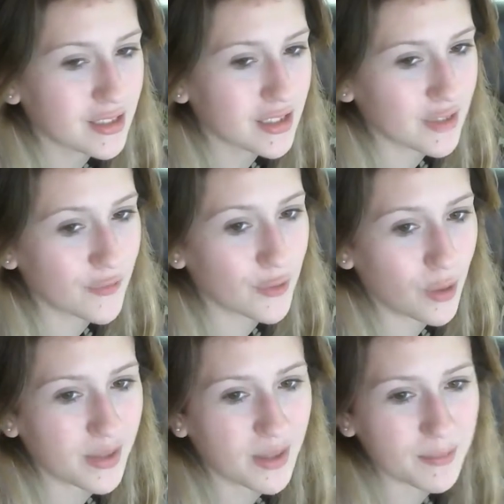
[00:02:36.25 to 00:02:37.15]
because if you
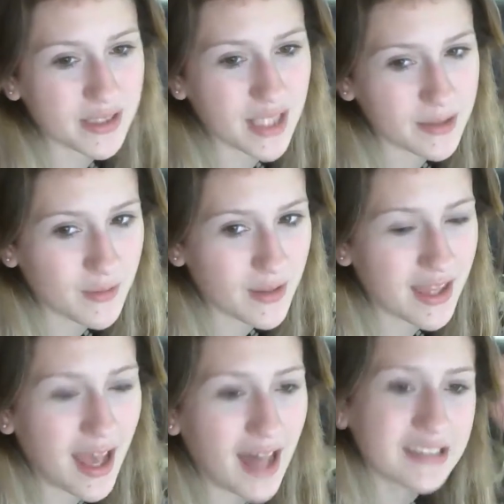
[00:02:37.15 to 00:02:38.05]
know me, I'm obsessed with
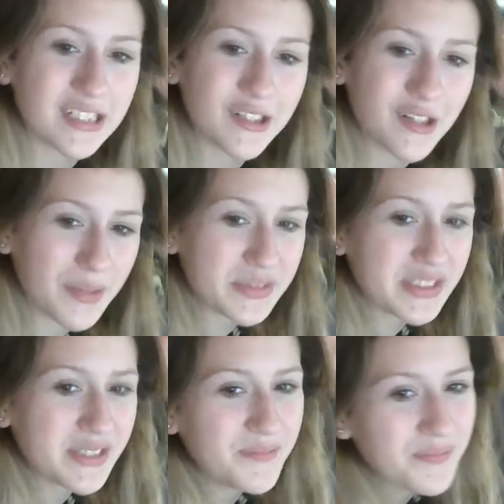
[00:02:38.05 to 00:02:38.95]
Alexander
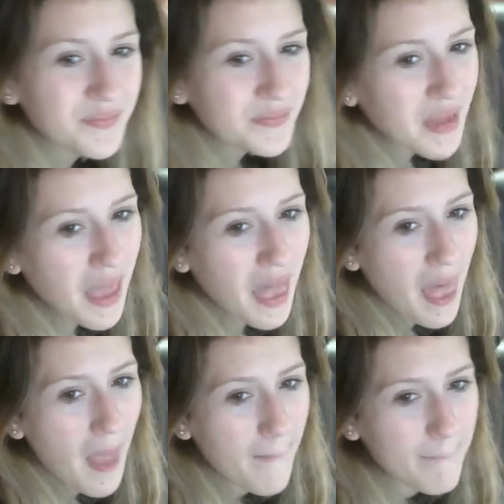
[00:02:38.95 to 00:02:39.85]
Hamilton.
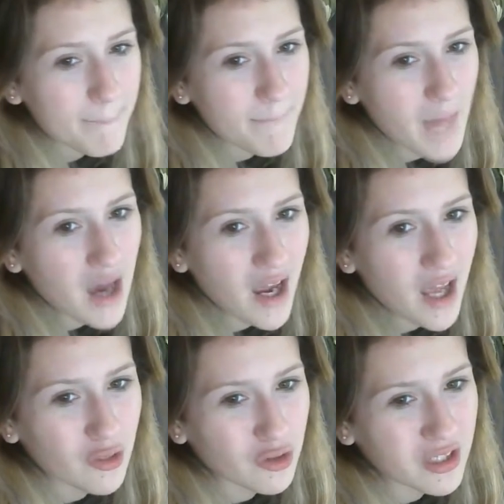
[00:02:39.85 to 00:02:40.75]

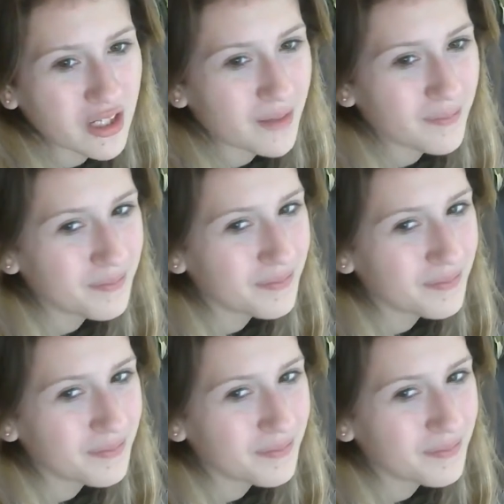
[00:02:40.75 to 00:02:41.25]
And look at him.